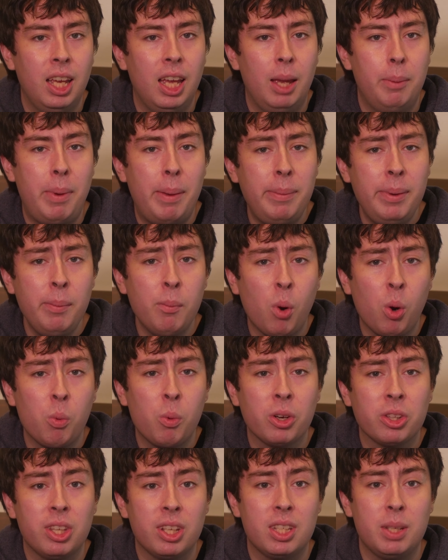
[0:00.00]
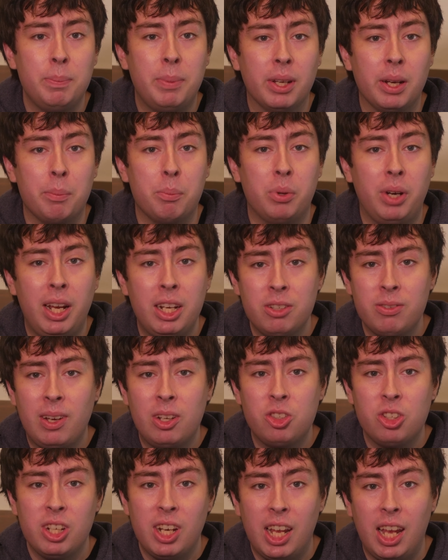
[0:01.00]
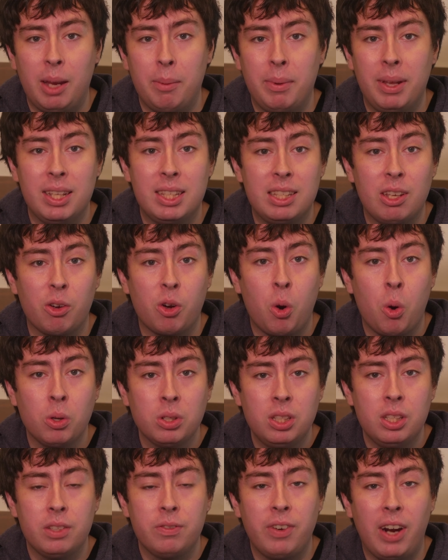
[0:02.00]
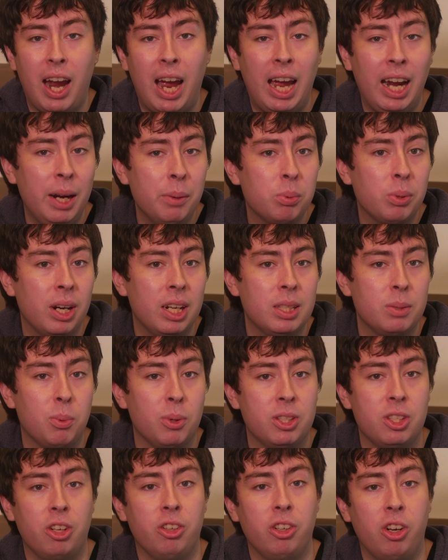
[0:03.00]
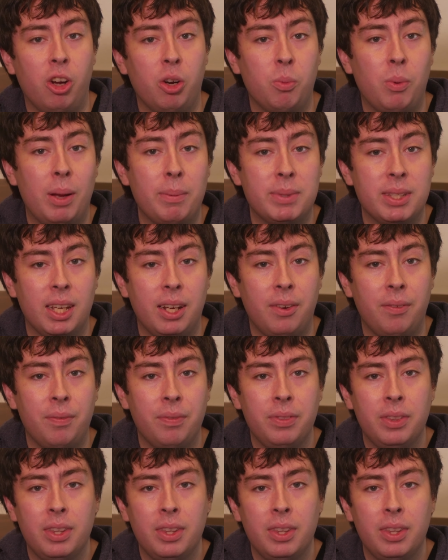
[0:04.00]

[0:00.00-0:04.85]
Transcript: It may be more worth it to build a brand around your name and sell courses for higher price points on your own website.